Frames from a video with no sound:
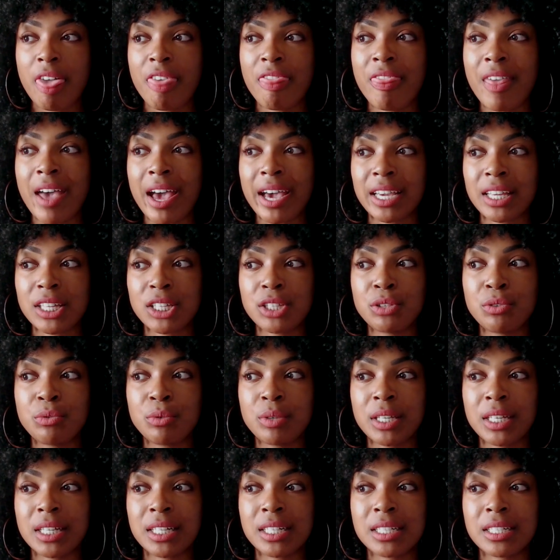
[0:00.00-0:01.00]
that you
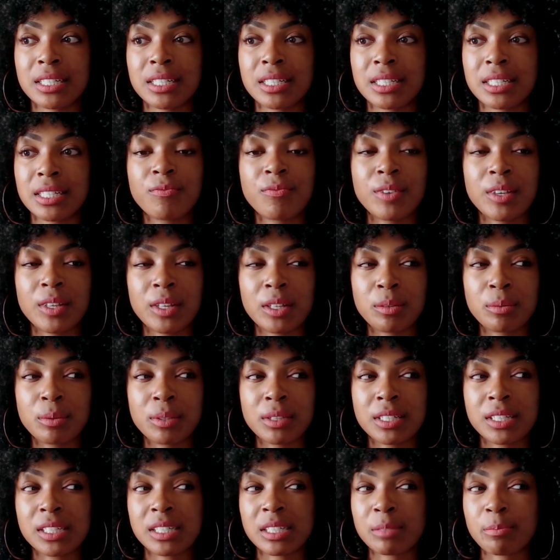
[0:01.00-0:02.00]
can fill with
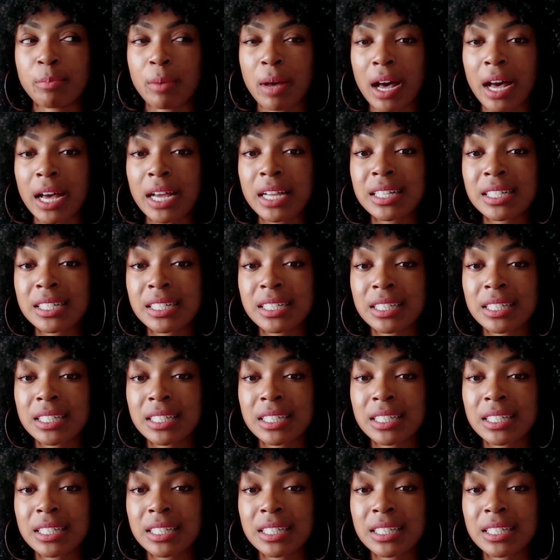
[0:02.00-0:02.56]
a spot